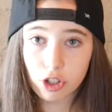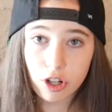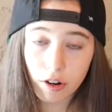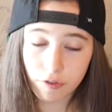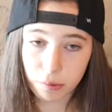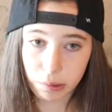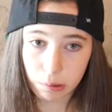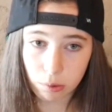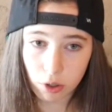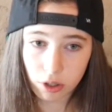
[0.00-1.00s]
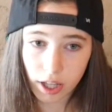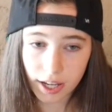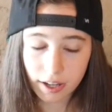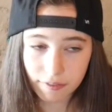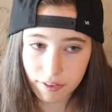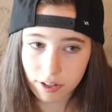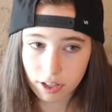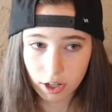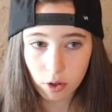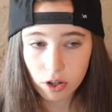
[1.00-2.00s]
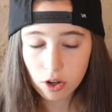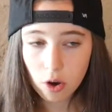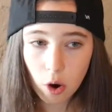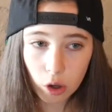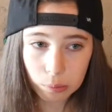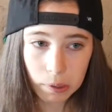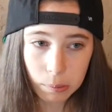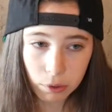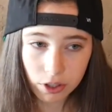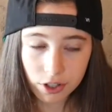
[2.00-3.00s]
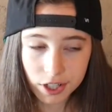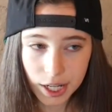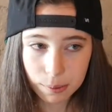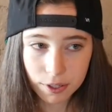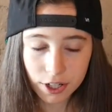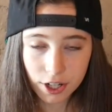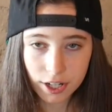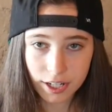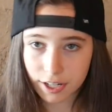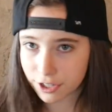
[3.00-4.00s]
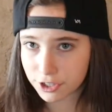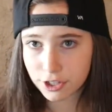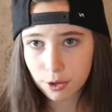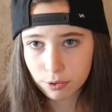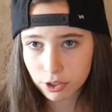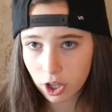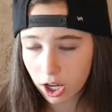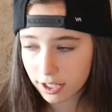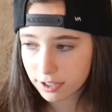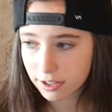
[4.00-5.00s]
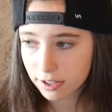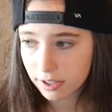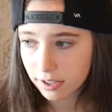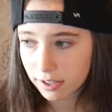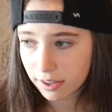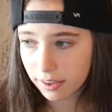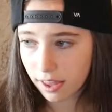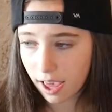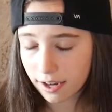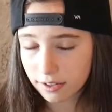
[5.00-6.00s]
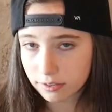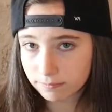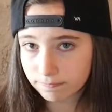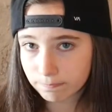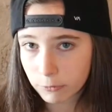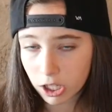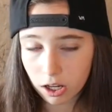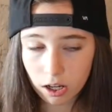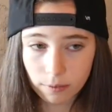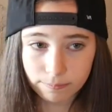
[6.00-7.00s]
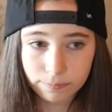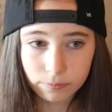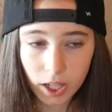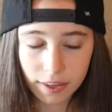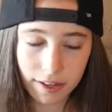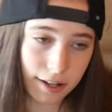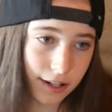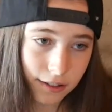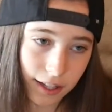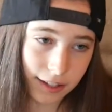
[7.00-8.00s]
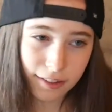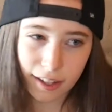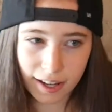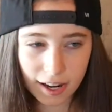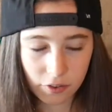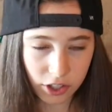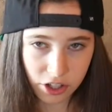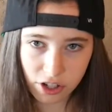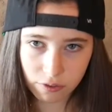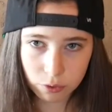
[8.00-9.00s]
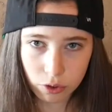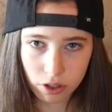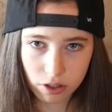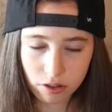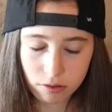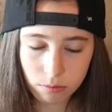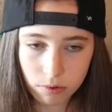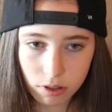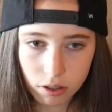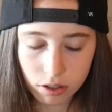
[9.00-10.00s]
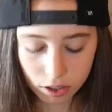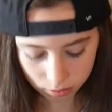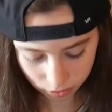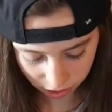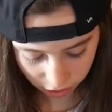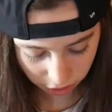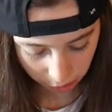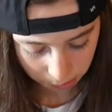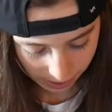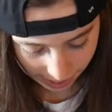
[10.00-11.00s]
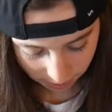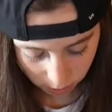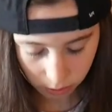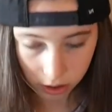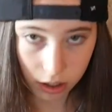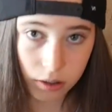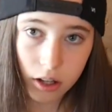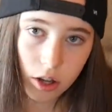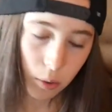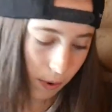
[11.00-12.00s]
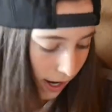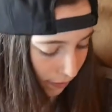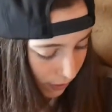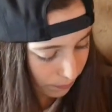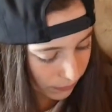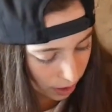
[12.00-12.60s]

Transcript: snow for people. Like if there's like old people in your neighborhood and it snows a lot, then and they can't really shovel because they don't want to hurt their back or whatever.